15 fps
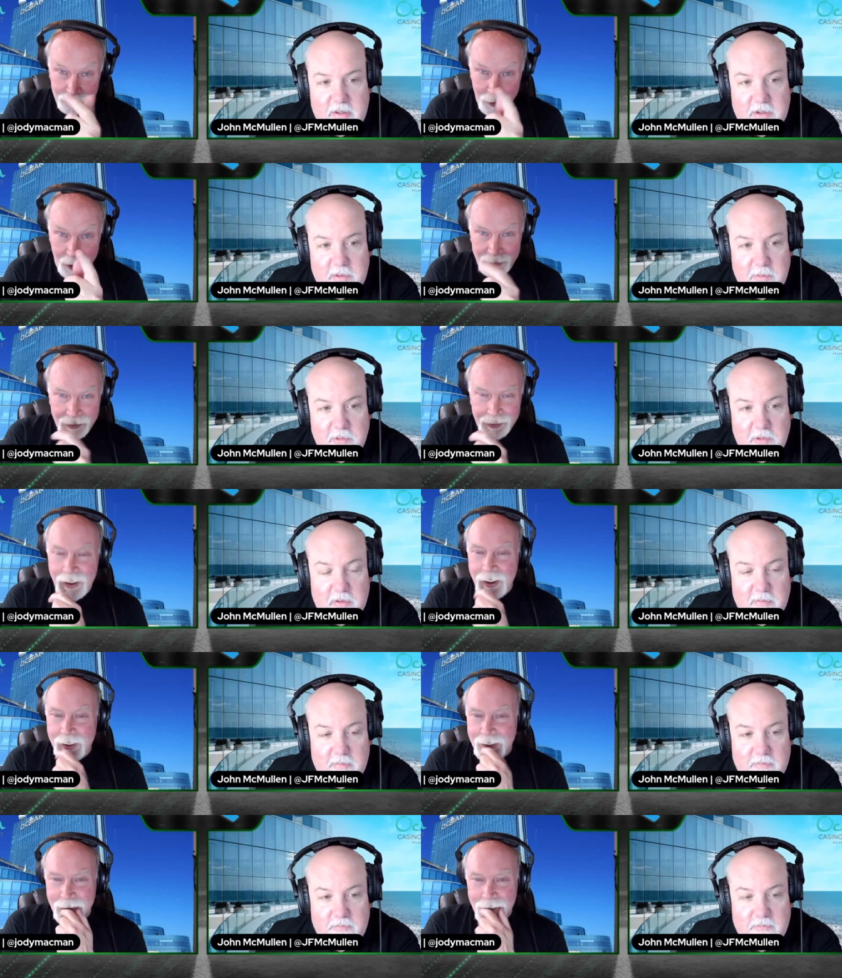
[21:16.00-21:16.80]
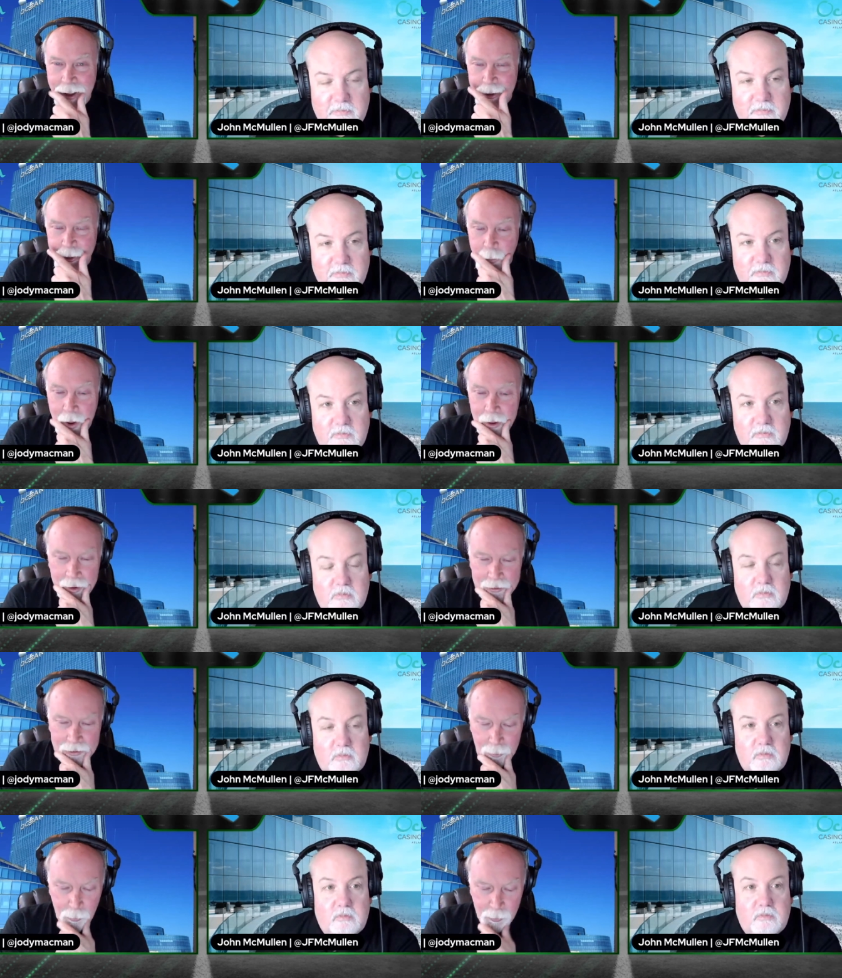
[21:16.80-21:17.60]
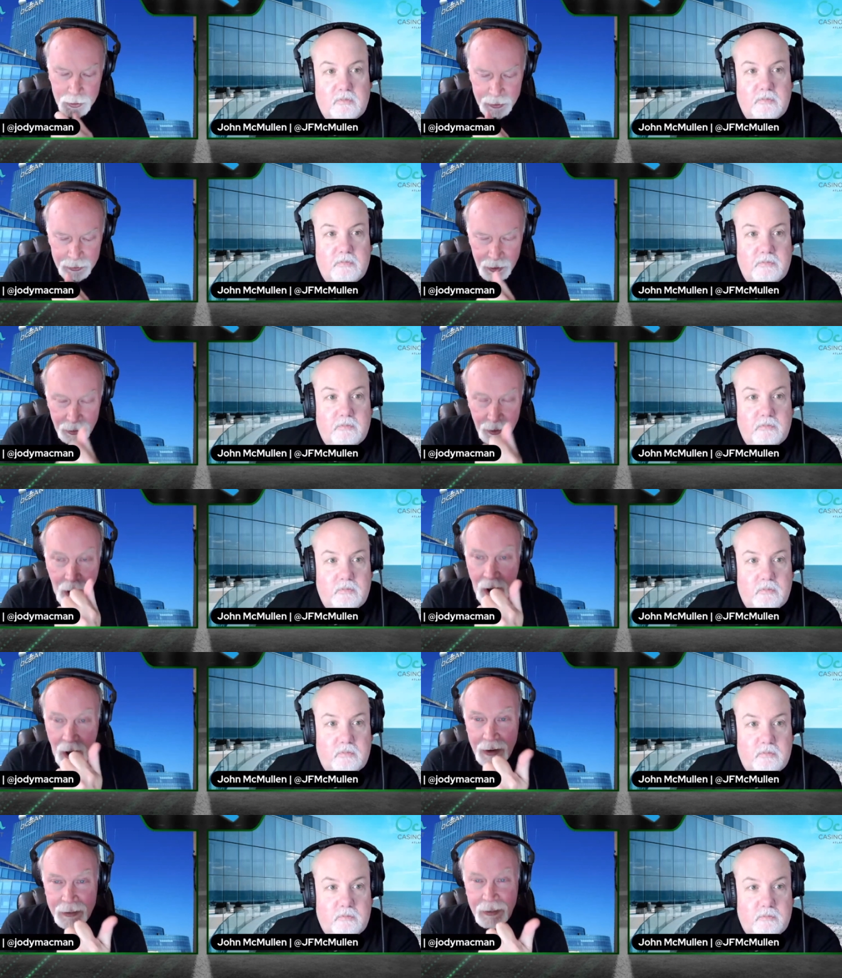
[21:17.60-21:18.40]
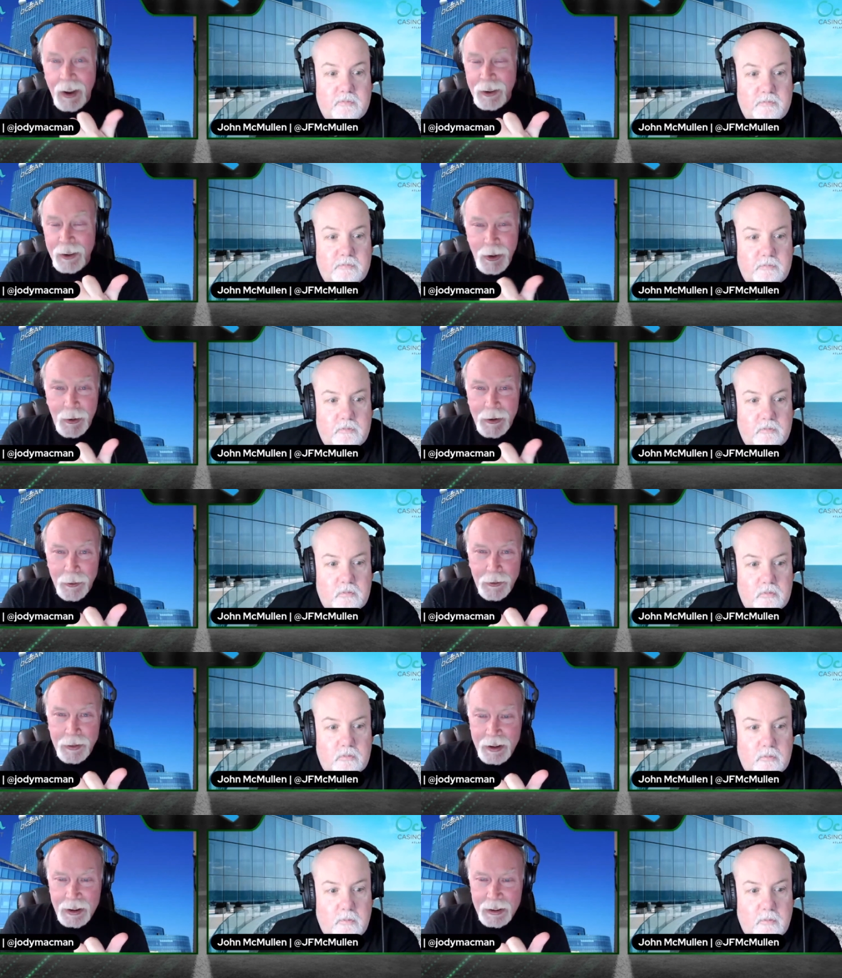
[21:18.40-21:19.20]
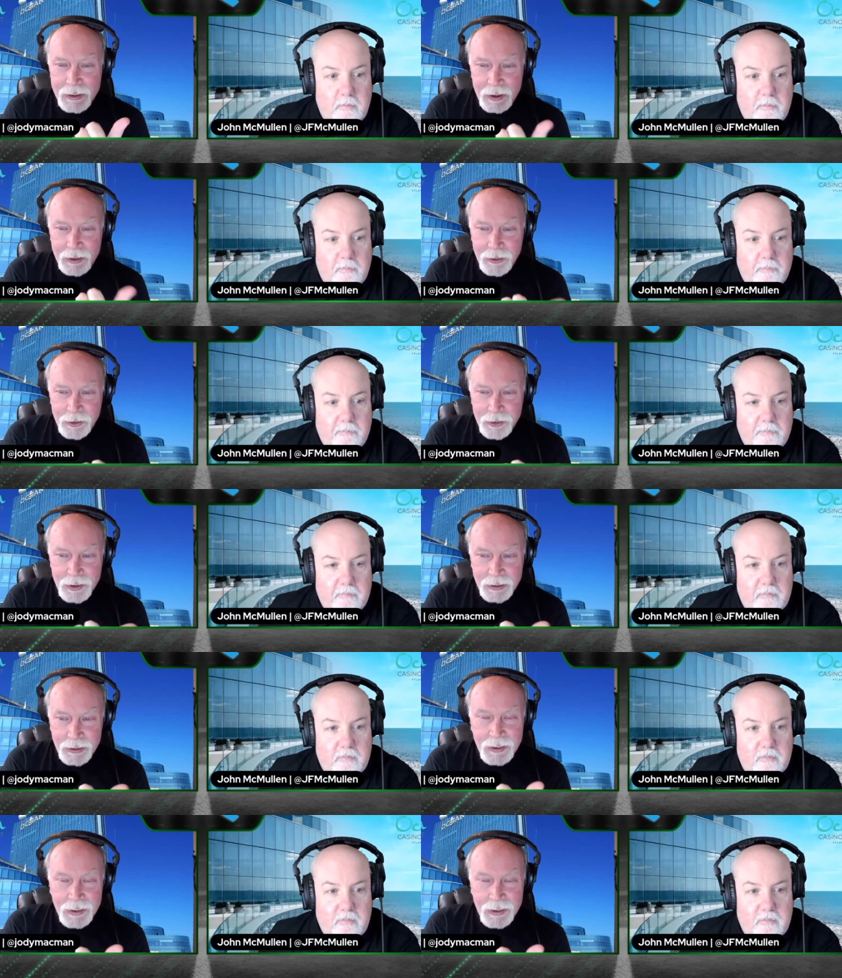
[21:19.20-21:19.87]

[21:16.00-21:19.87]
Speaker 1: right. more. And that's why they did what they did. All right. So here are the contingencies.